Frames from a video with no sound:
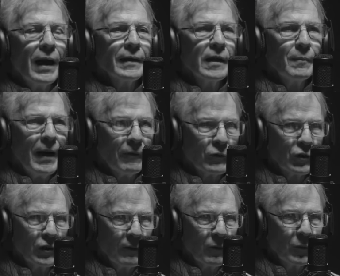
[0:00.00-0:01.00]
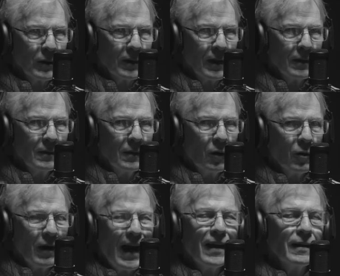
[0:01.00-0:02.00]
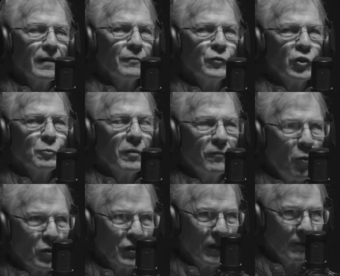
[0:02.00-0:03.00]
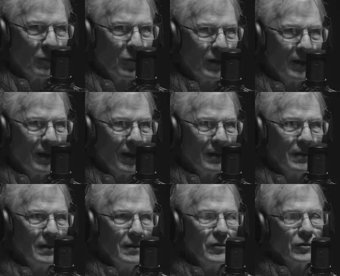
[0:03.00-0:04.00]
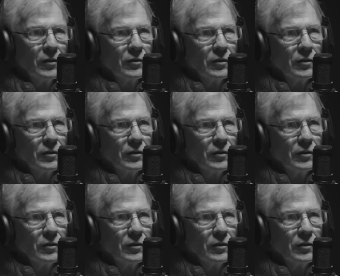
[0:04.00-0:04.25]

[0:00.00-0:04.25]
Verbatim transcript: came after 719, mm-hmm. or I left just before 719. So